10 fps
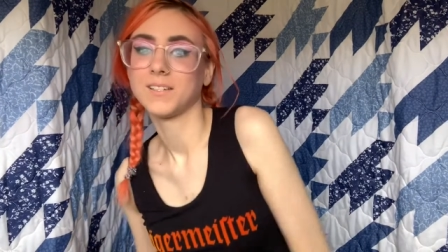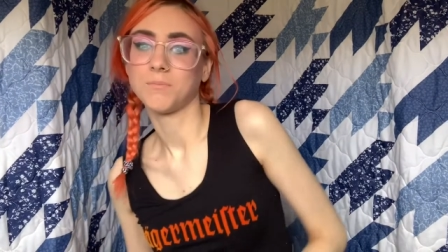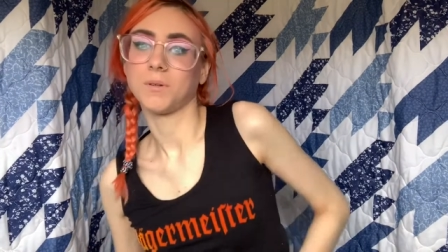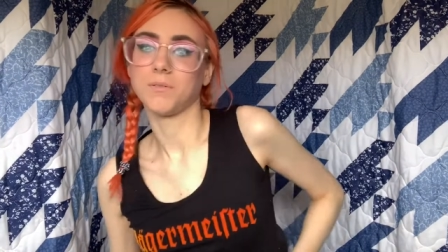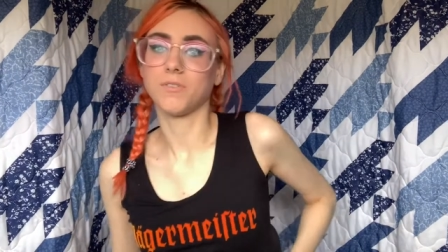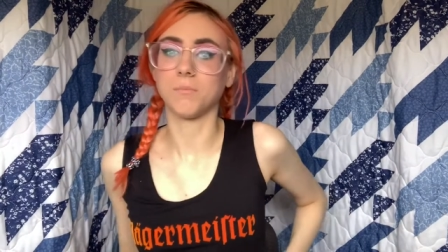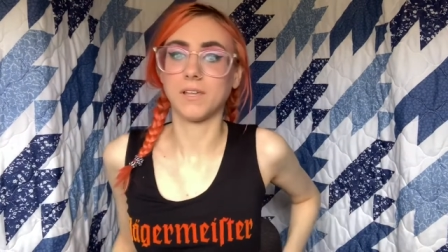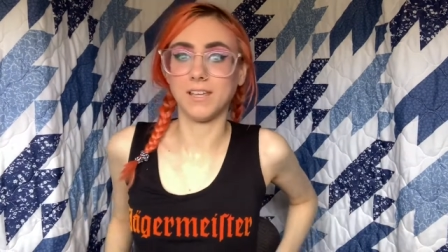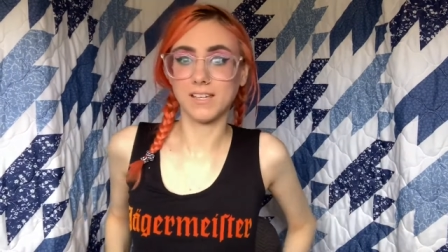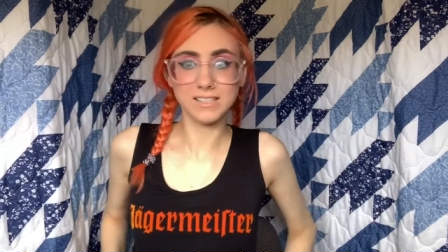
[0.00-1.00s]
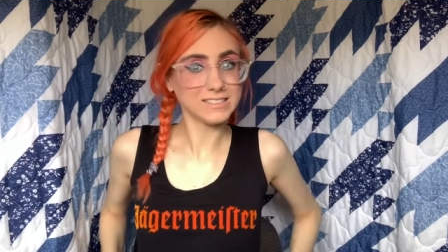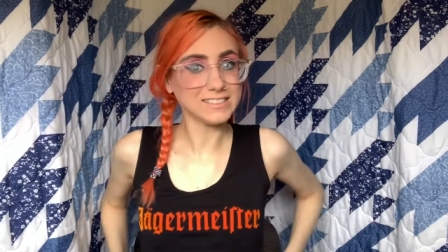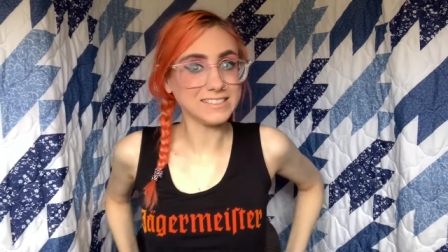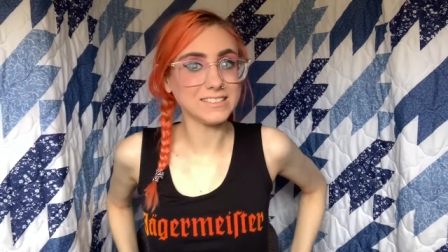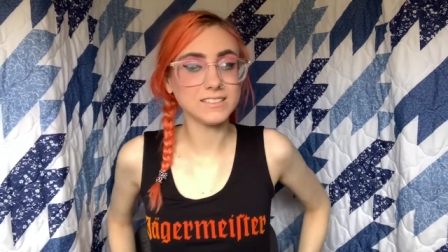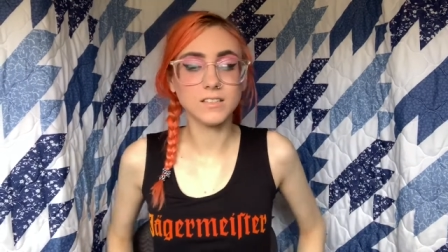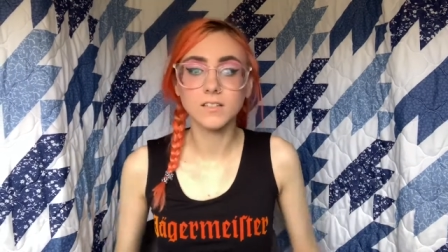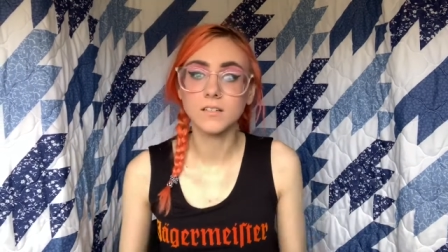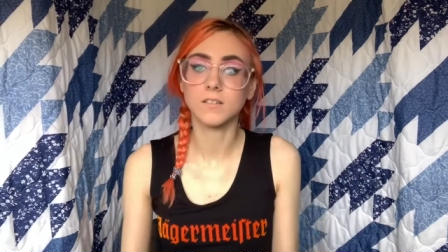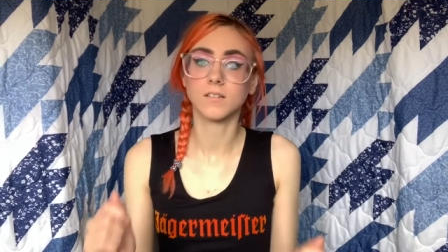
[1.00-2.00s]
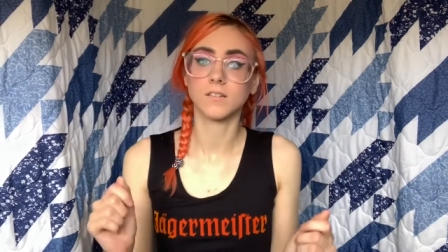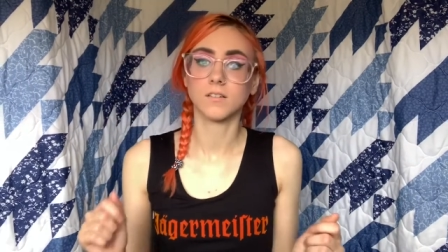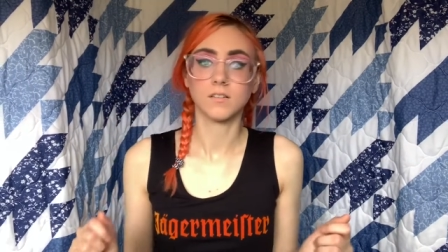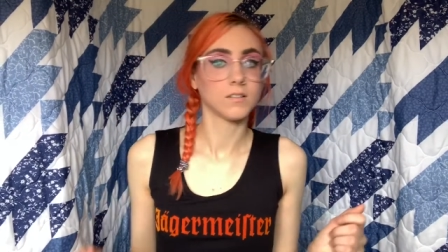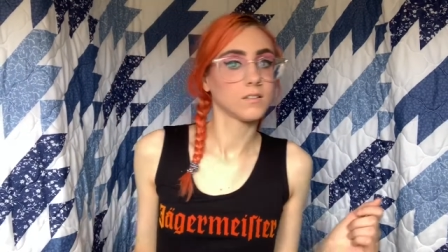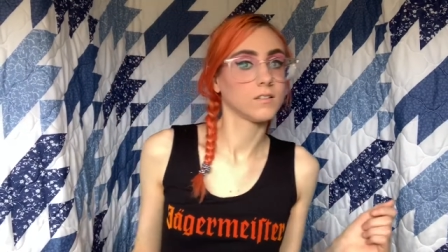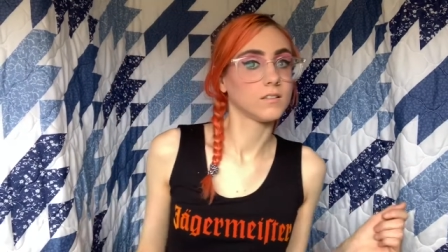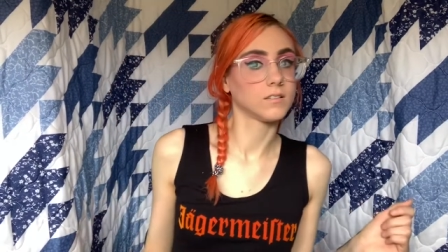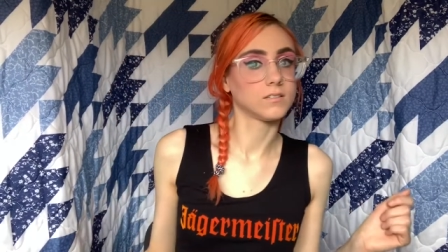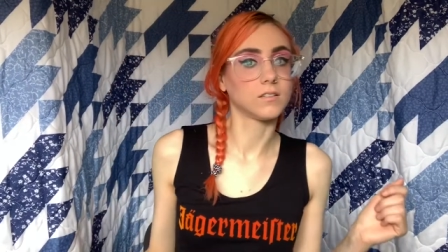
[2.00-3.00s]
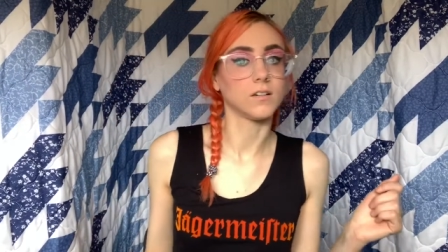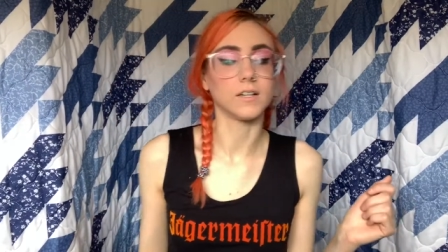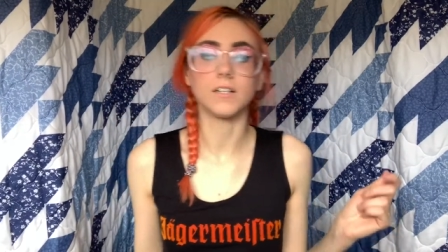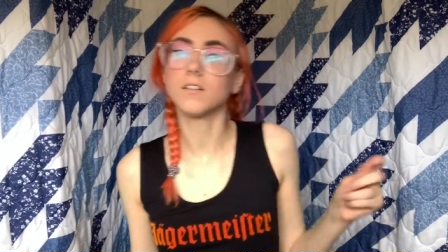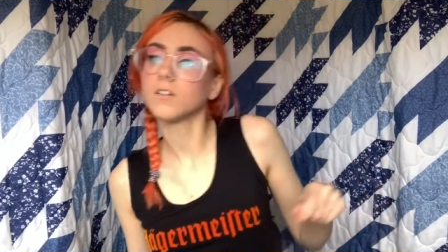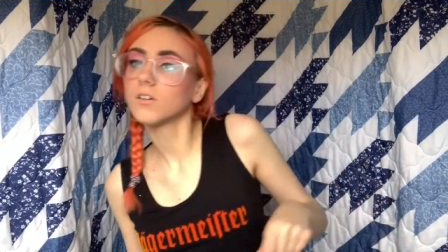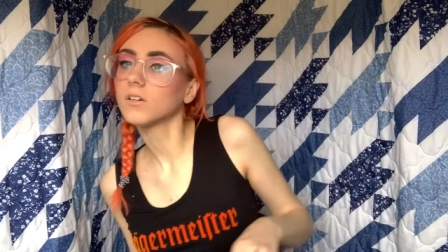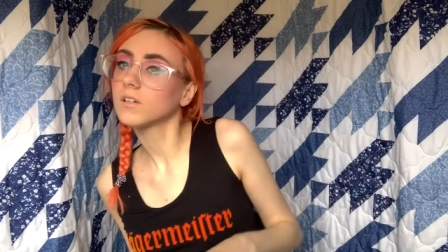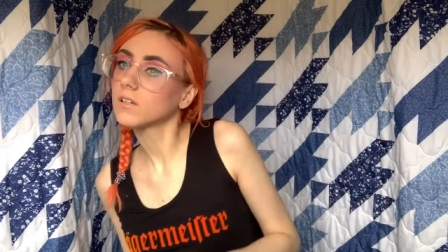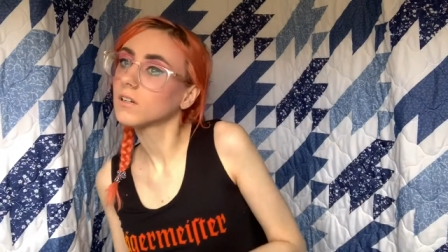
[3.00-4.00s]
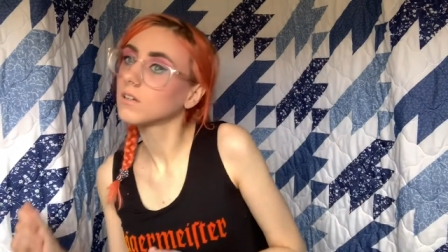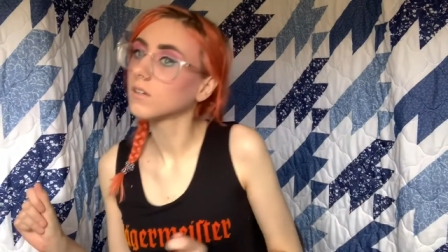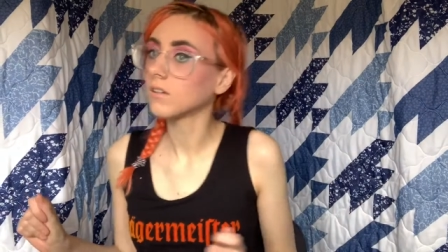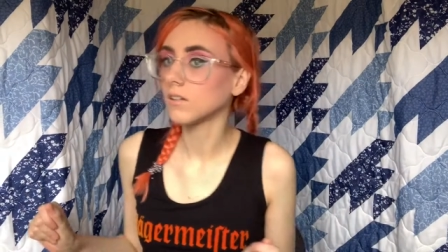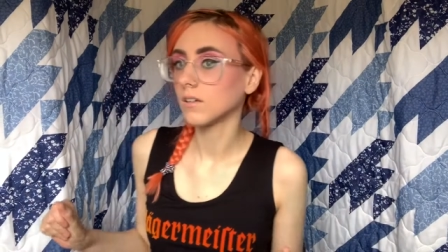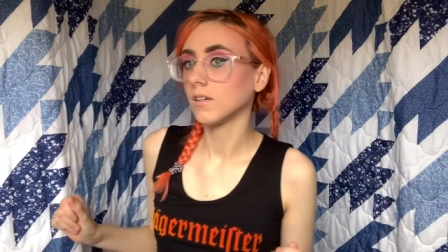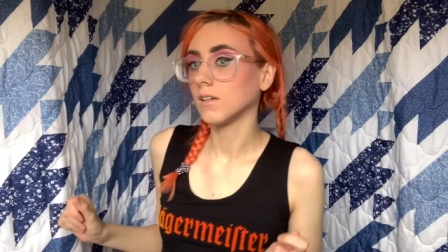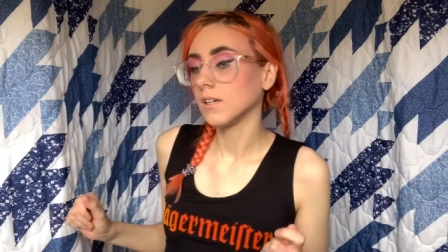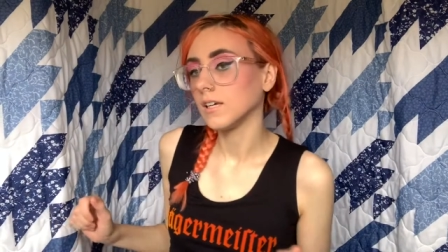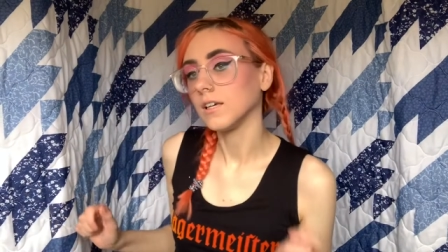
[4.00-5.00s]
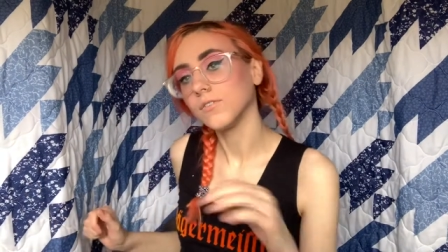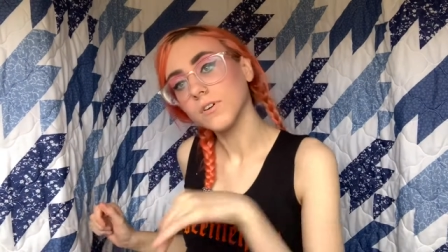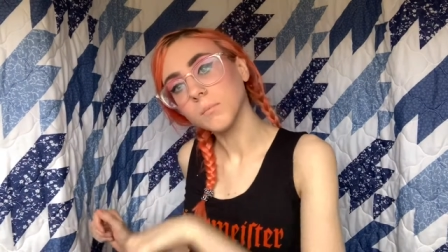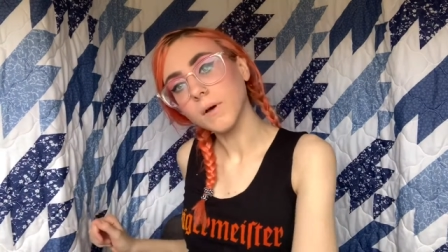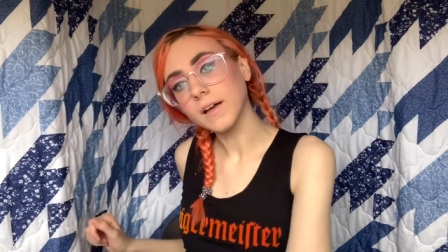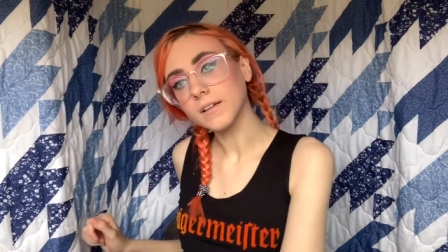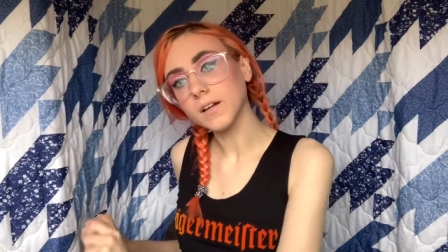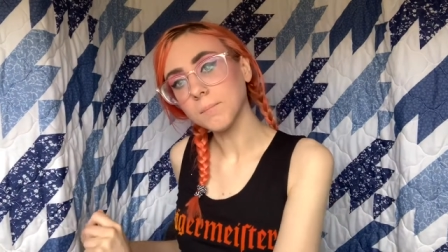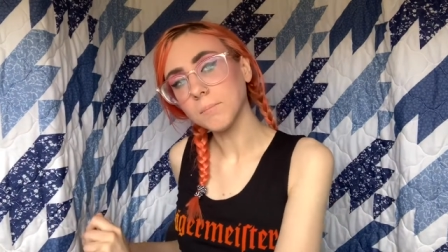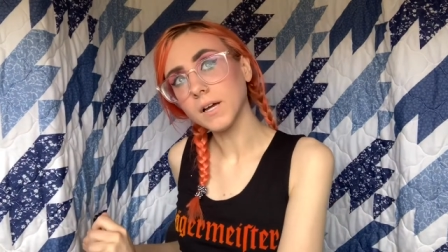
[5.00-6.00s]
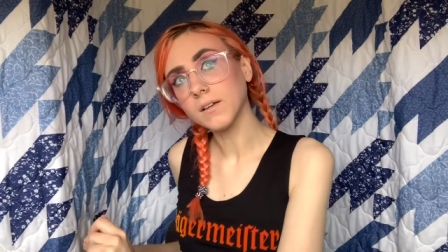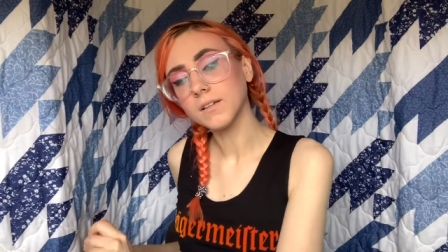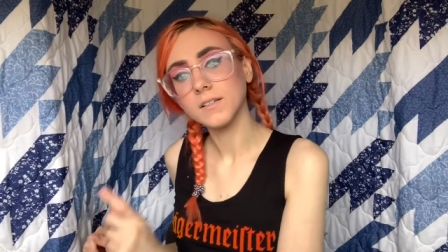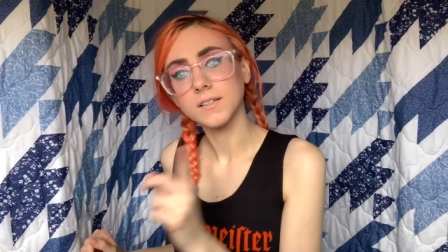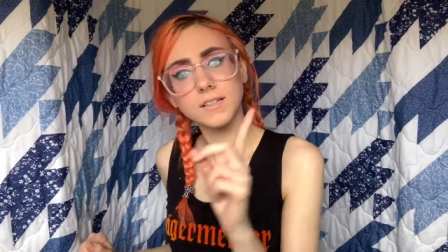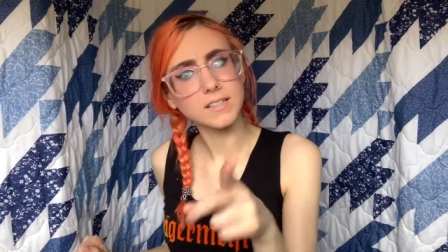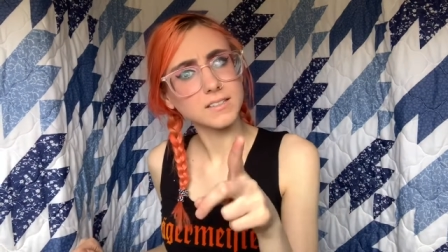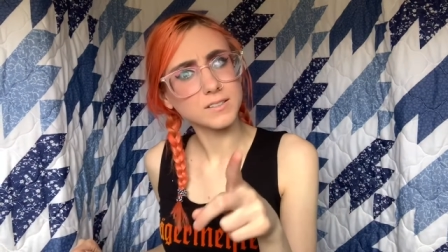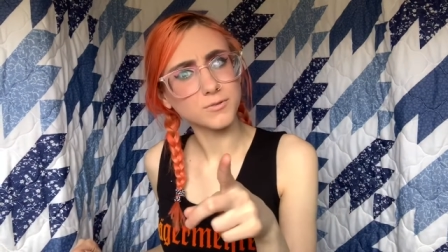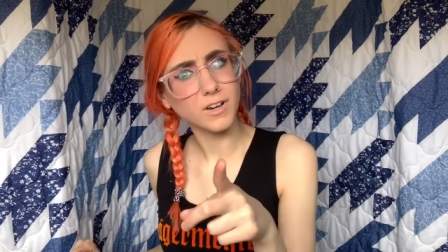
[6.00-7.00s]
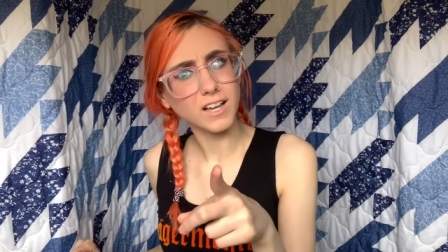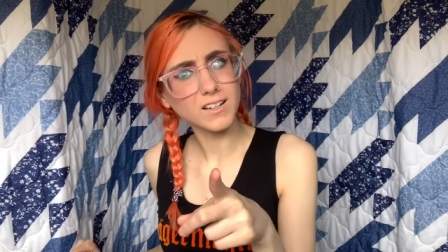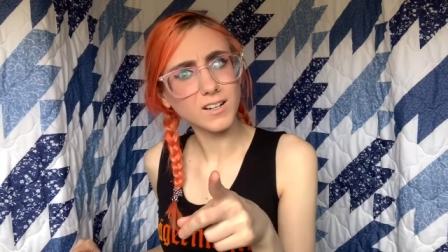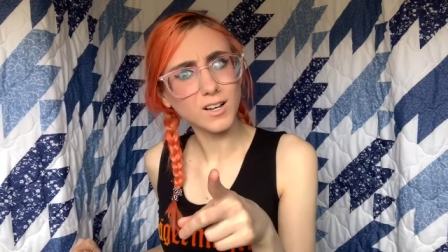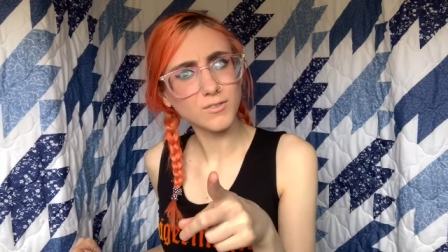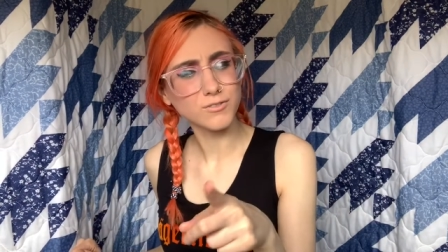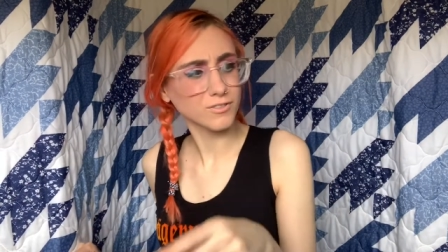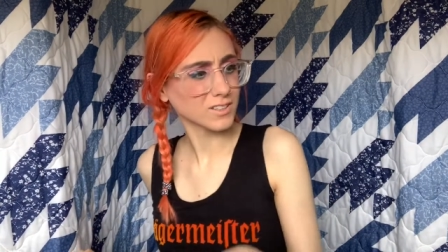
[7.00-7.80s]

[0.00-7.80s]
If I'm like, ding. Is the lighting good? If I back it up, is it fat enough?